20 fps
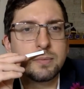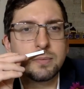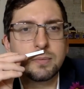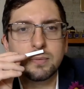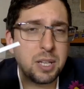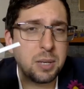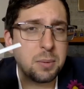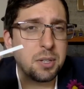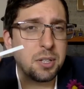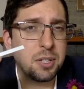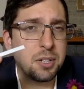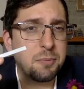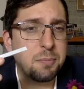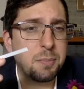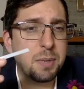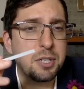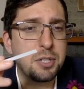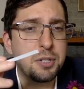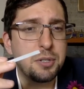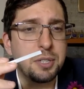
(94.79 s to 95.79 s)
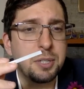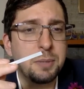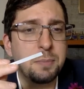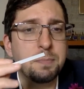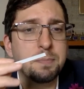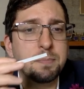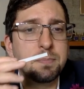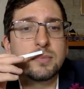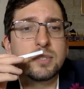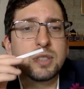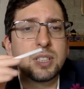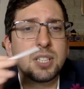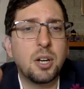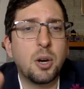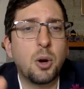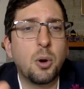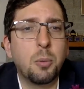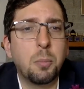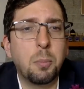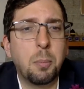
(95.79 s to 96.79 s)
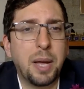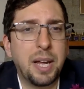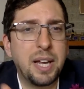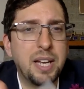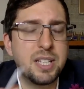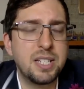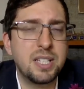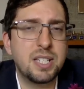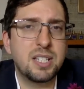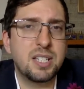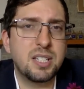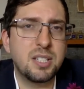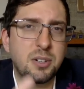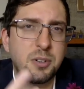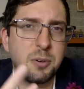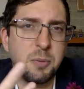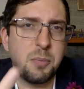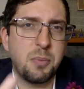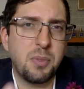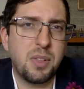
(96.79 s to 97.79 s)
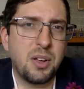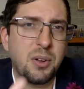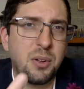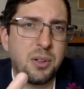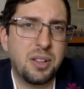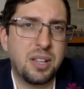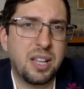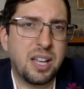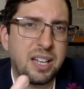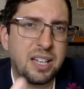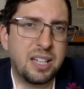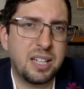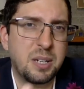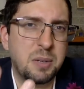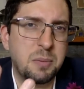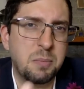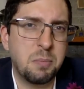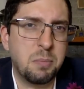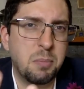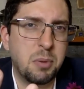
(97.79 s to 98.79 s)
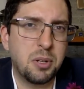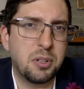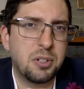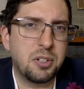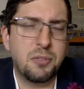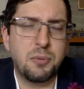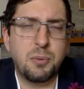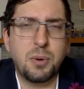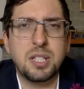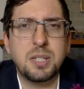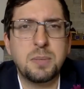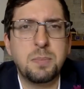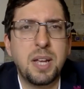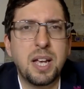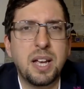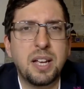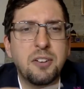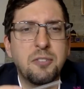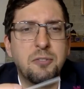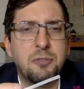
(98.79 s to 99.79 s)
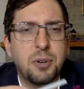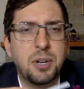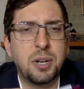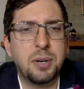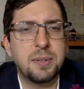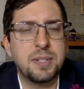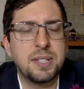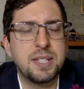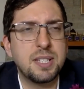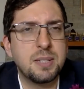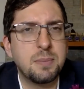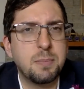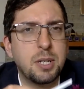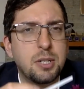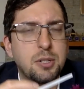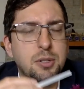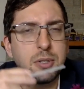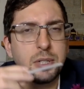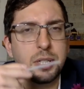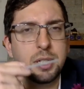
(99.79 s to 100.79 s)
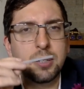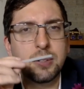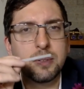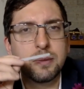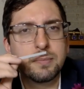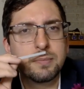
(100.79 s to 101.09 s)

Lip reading: Picking up a lot of patchouli. So the whole base or bulk of what's behind the fragrance is patchouli.